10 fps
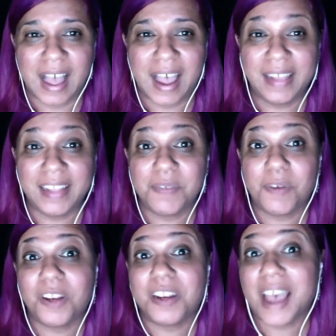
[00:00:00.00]
I live on
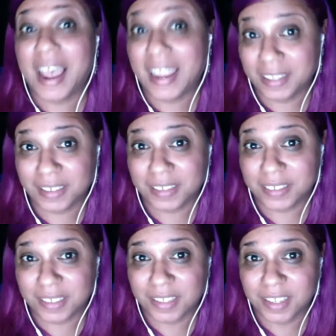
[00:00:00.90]
an island
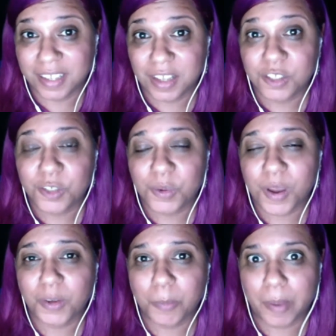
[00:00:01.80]

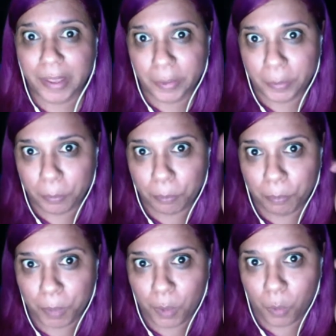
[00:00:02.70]
surrounded by
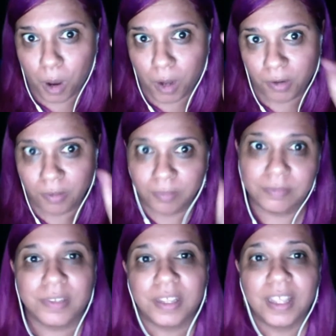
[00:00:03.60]
big water.
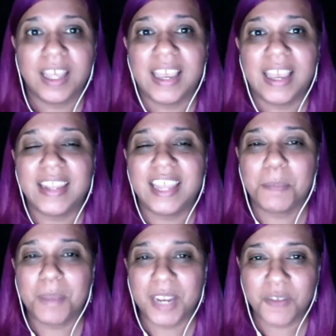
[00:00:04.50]
And like
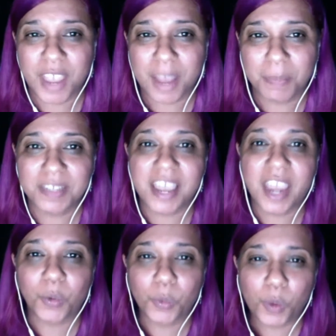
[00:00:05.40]
many families, I
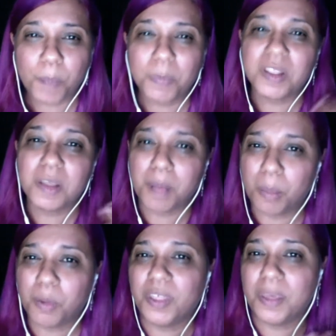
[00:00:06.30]
grew up in the
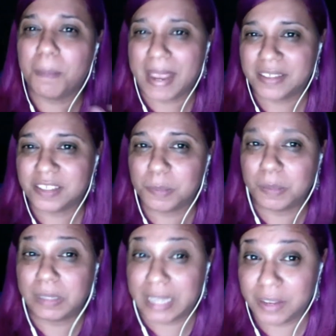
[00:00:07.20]
bubble that makes us
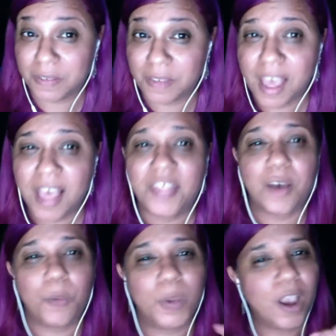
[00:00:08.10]
believe that
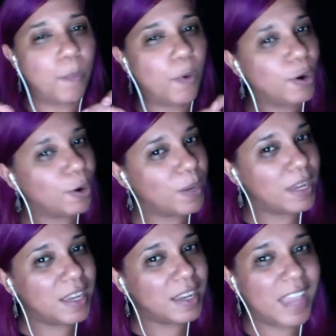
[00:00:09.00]
we are Puerto
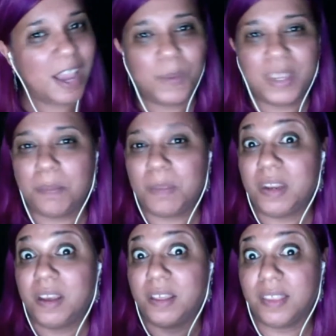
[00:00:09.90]
Rican and we can be
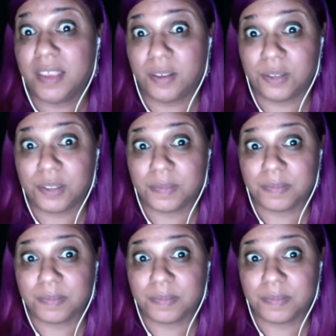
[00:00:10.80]
nothing else.